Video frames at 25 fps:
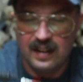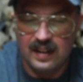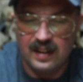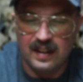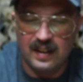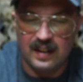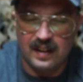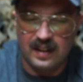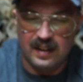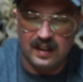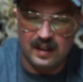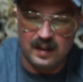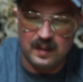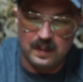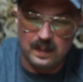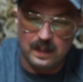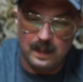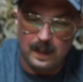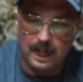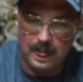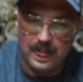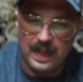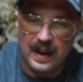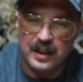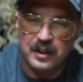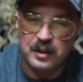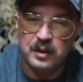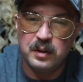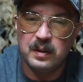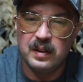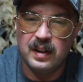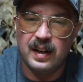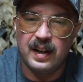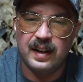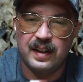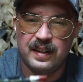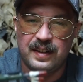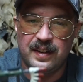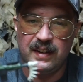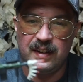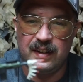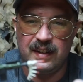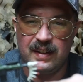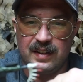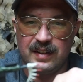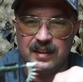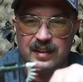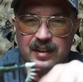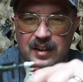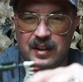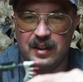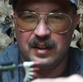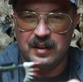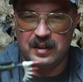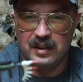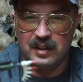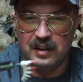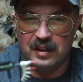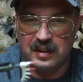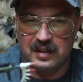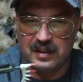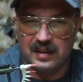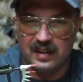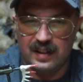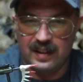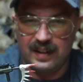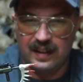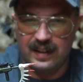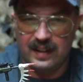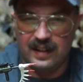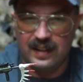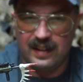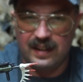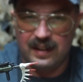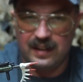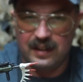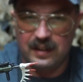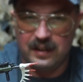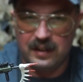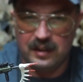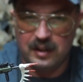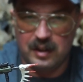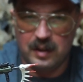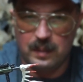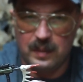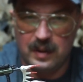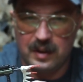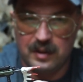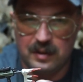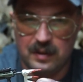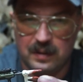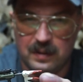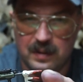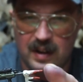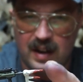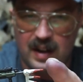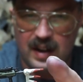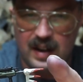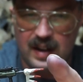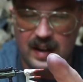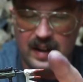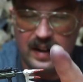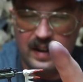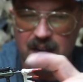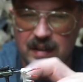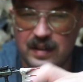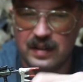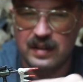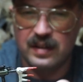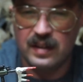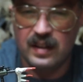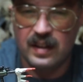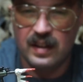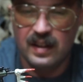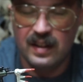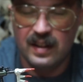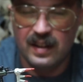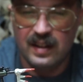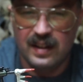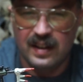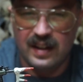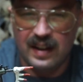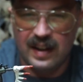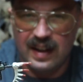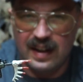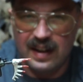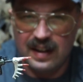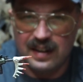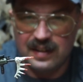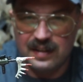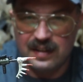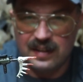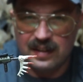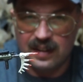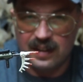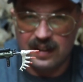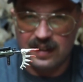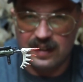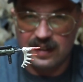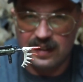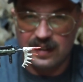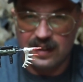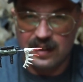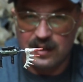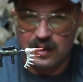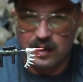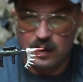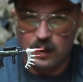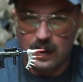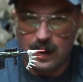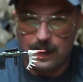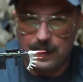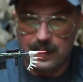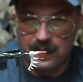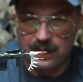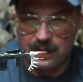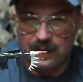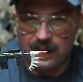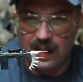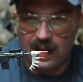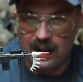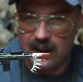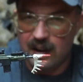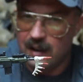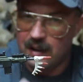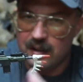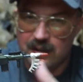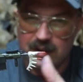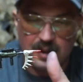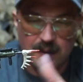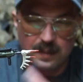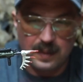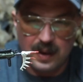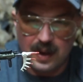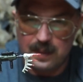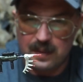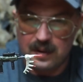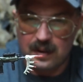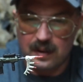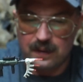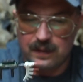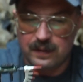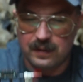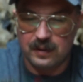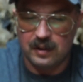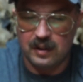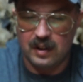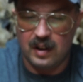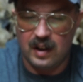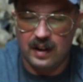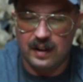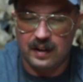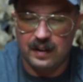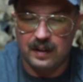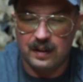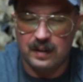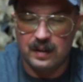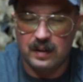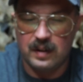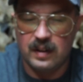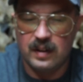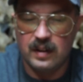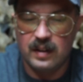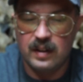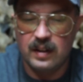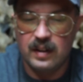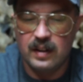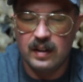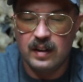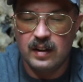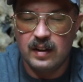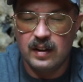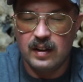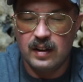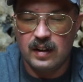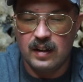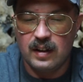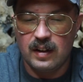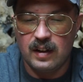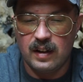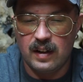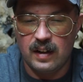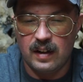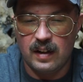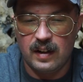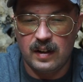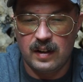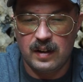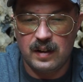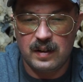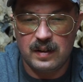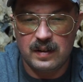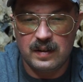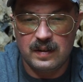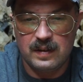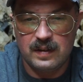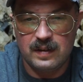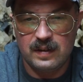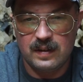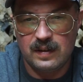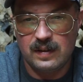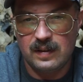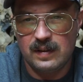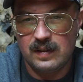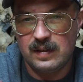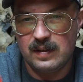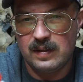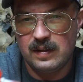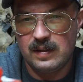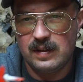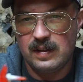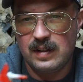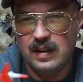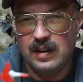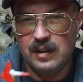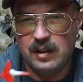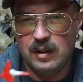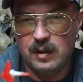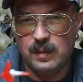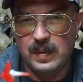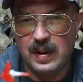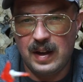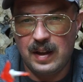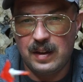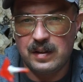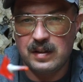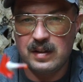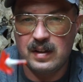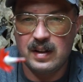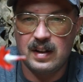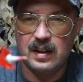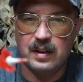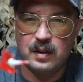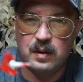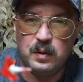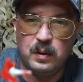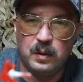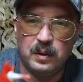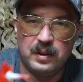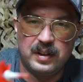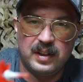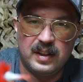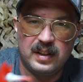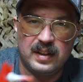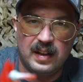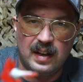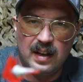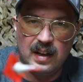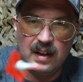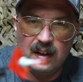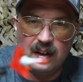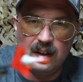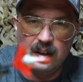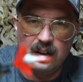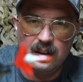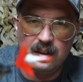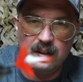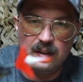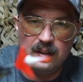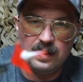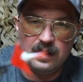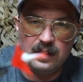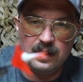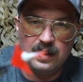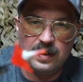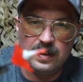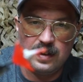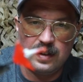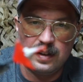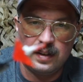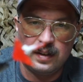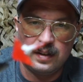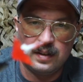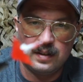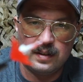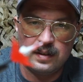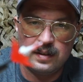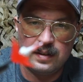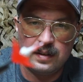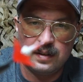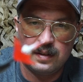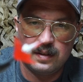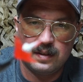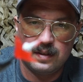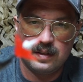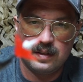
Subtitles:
I do like these. You know, it looks like you get the muzzle rise as the weapon fires on maybe a full auto. Not too bad. There's a lot of cool detail in these.